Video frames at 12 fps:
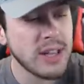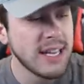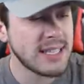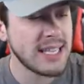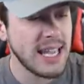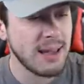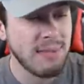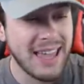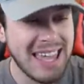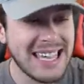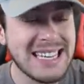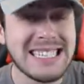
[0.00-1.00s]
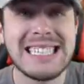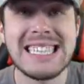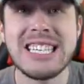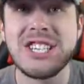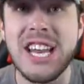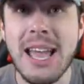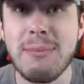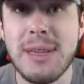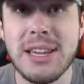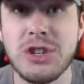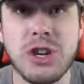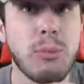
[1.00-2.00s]
League team into the
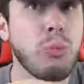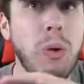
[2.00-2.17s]
championship,